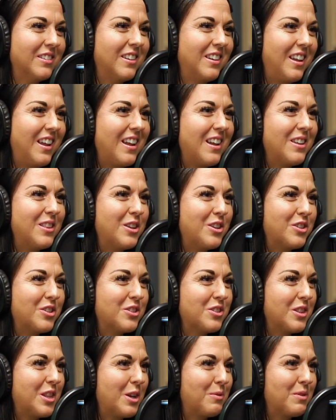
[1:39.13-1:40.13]
And there
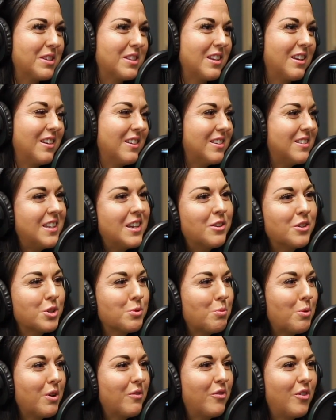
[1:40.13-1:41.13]
was a singles
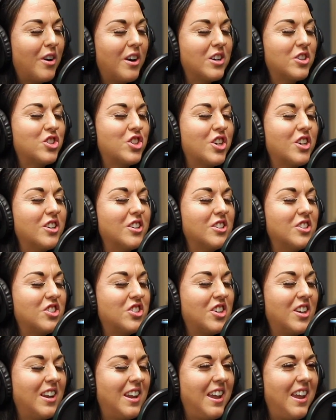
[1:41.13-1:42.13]
ward for our
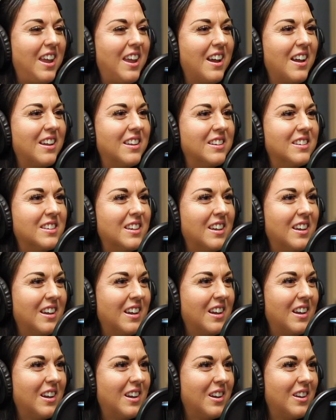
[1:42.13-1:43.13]
church, and
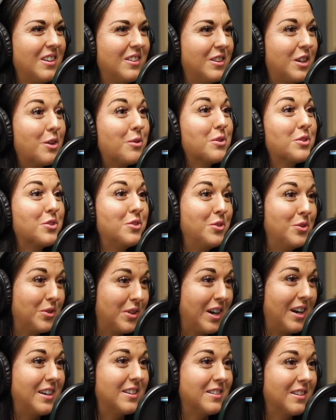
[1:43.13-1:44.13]
there was new
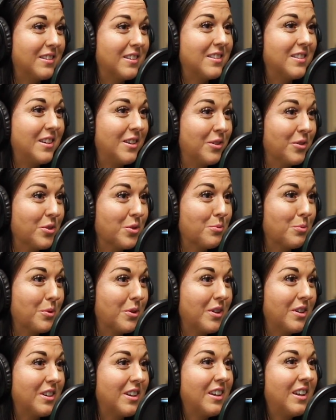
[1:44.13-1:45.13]
guys at the singles
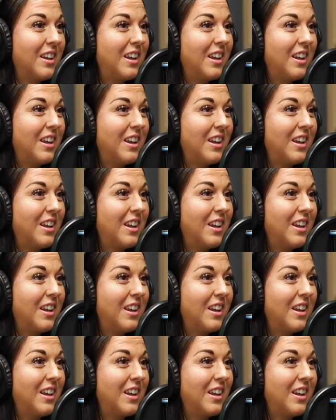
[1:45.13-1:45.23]
ward.